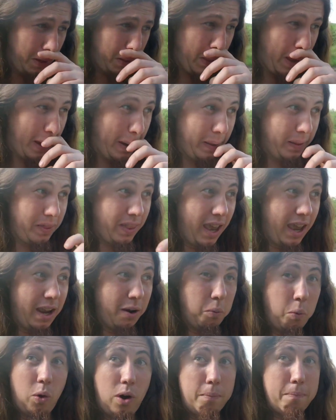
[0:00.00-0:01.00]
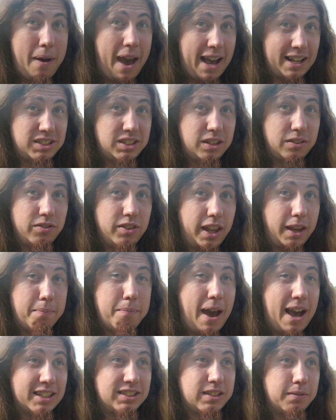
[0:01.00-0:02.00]
They were massive, like
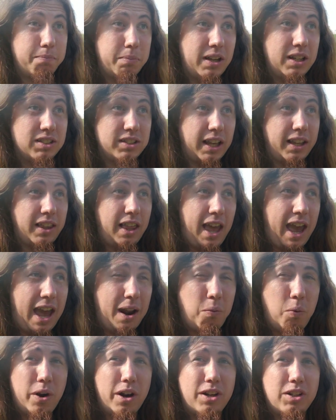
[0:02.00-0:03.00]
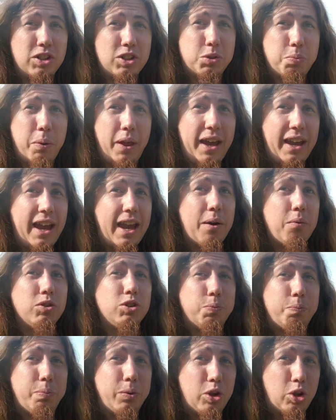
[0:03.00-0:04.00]
massive beets. Like they had one on display. It
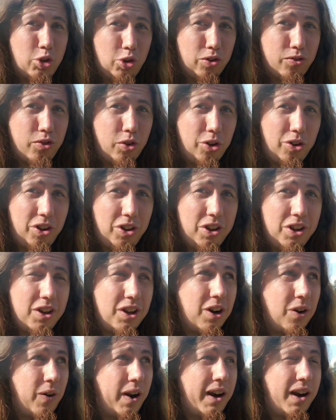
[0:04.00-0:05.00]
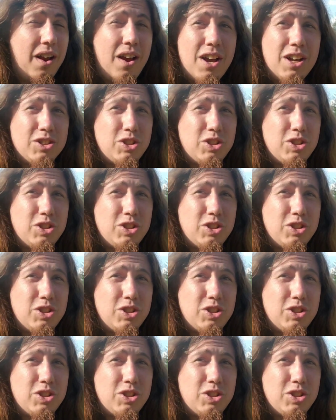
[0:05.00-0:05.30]
was beautiful, right?